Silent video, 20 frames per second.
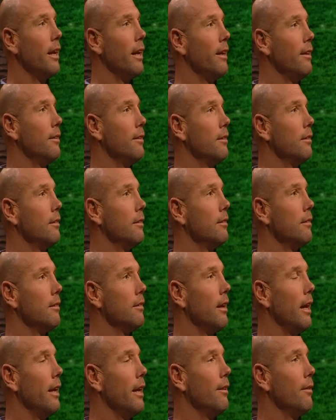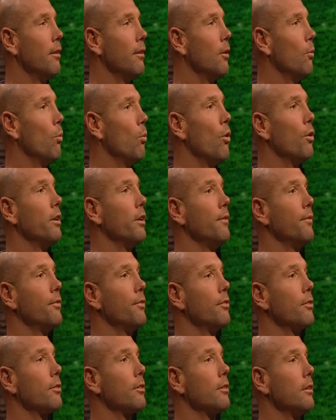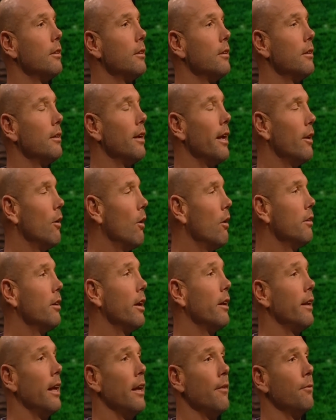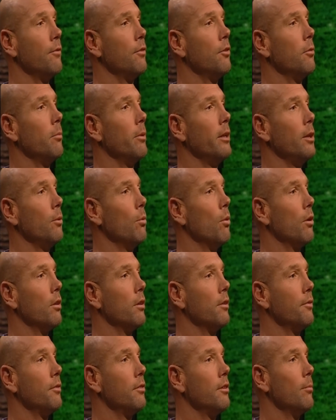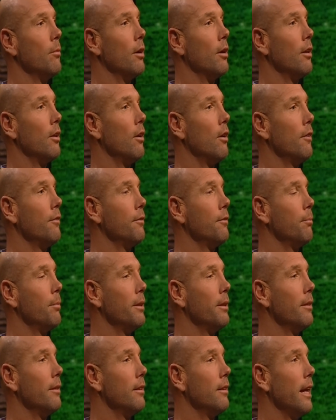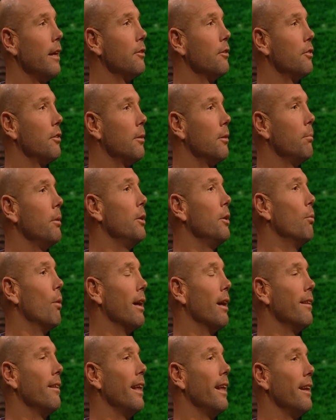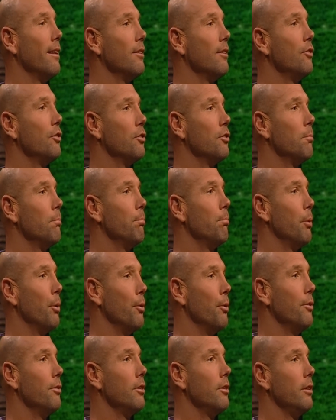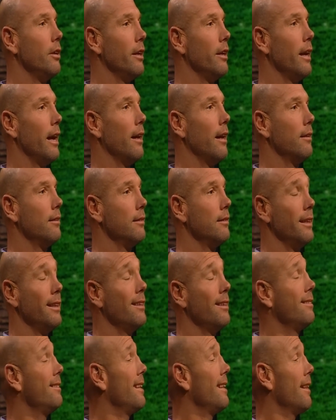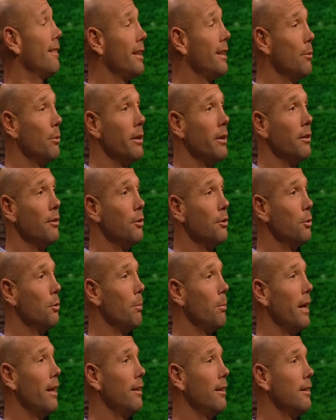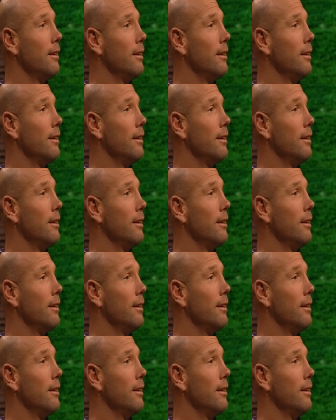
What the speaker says: And and the what ifs. Mm. And I don't have too many what ifs in my life, but that's the big one that just burns in your gut. And there's nothing we can do about it.